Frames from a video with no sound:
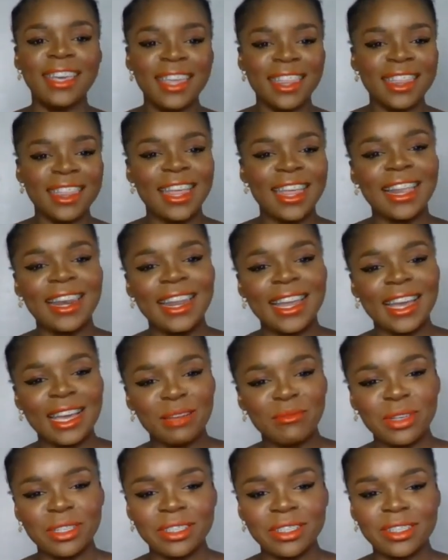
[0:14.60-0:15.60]
hit that
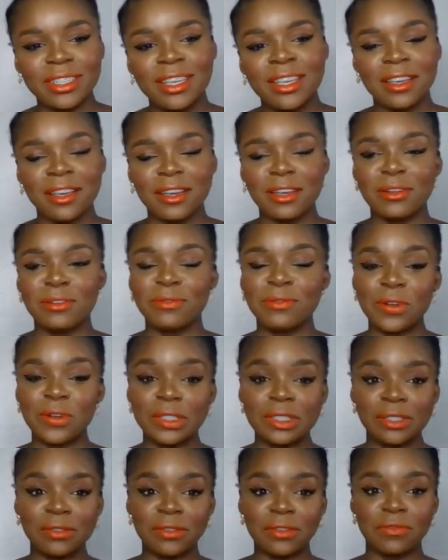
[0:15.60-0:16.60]
like button. And of
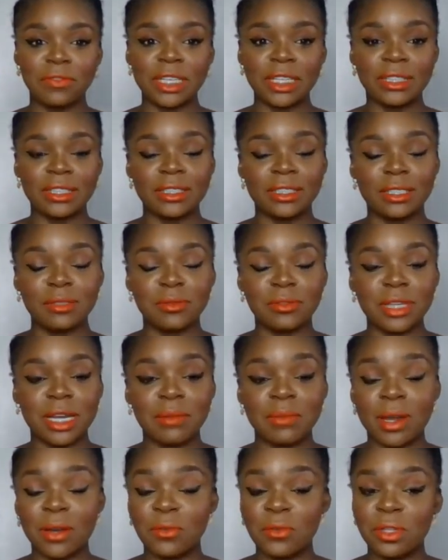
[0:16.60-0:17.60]
course, if you've yet to
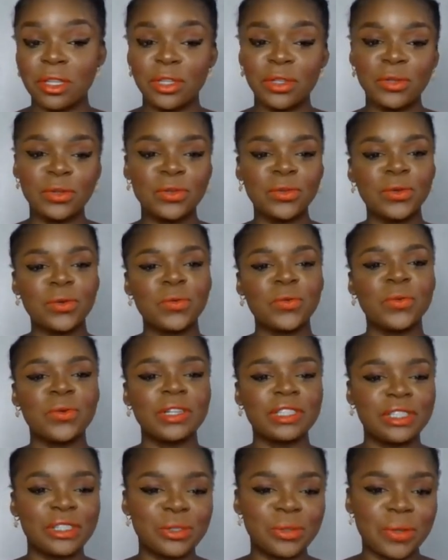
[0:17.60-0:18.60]
subscribe, I really don't know
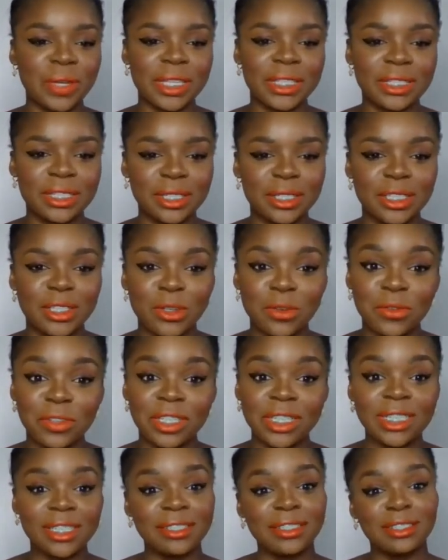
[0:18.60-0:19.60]
what you're waiting on.
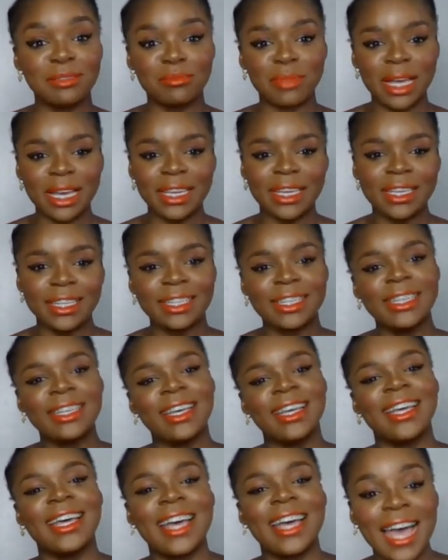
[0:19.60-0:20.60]
Over here is banging.
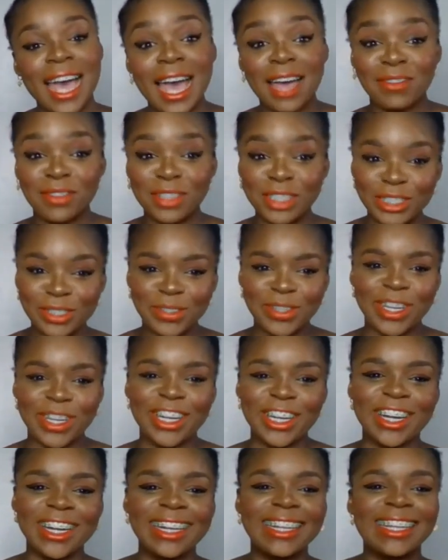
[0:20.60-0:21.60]
Haven't you
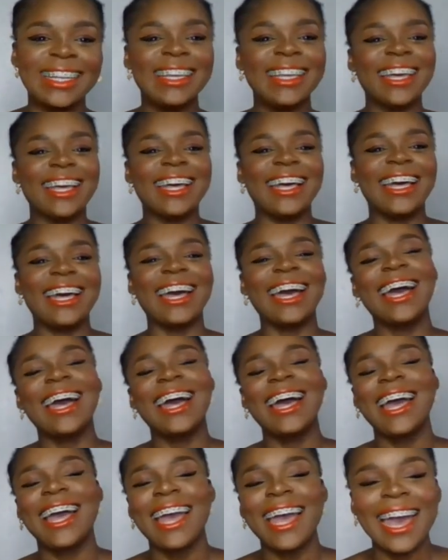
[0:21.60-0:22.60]
heard?
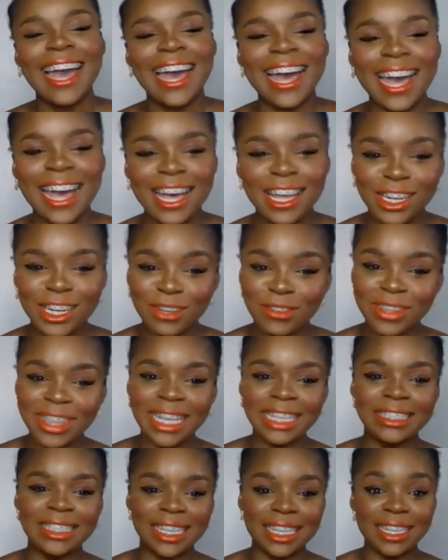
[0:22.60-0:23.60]
No, with
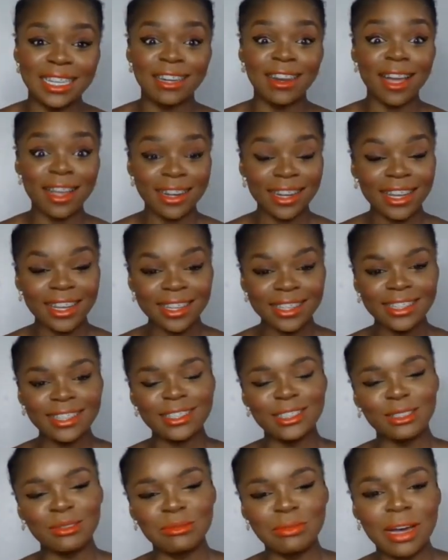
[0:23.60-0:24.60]
that said, London
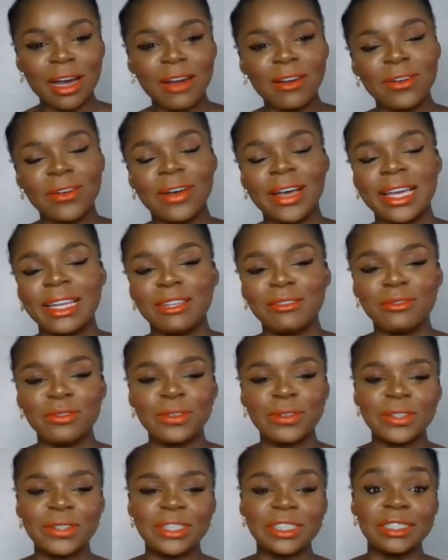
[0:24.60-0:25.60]
is tomorrow, and
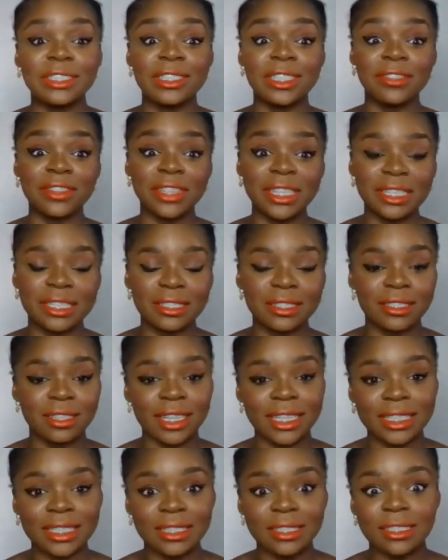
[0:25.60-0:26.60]
of course, Shericka
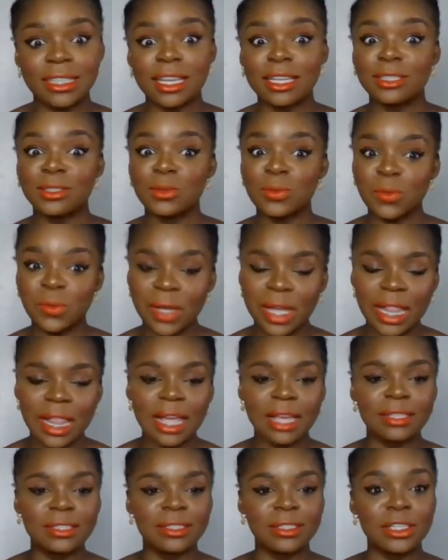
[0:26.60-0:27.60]
Jackson, as
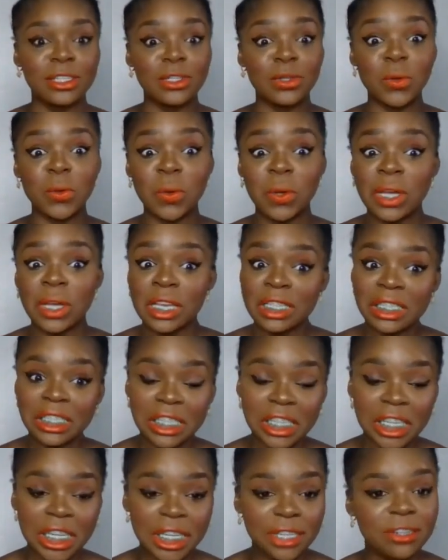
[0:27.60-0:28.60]
well as
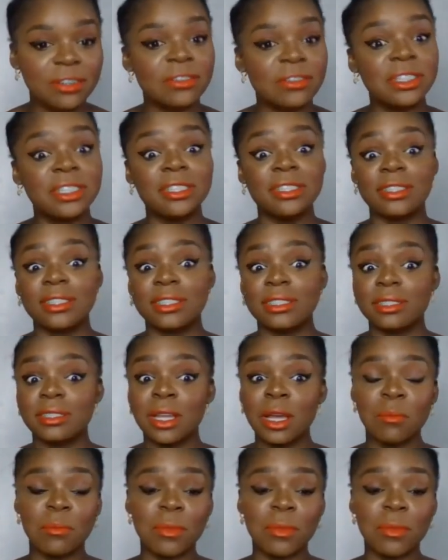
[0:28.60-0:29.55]
Sha'Carri Richardson,